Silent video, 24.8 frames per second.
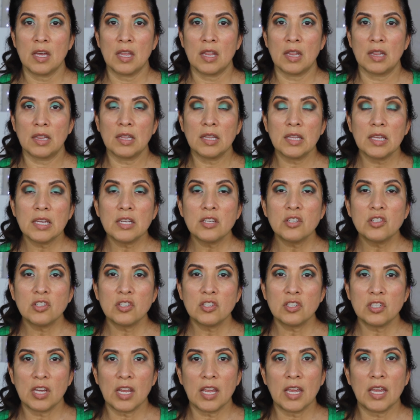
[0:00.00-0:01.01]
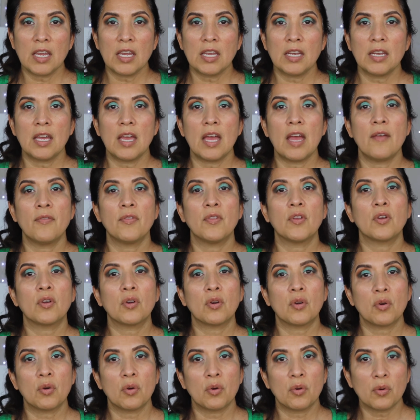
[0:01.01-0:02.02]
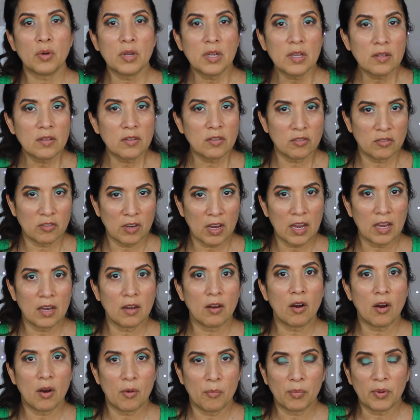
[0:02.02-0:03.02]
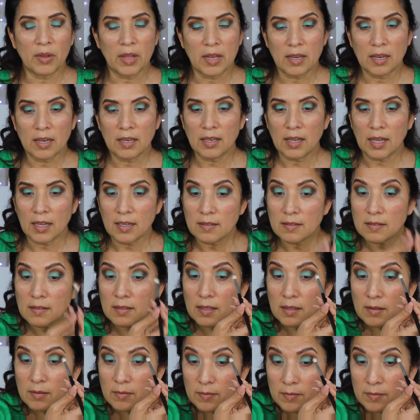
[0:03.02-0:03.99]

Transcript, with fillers: lid shade and the crease shade are blended nicely.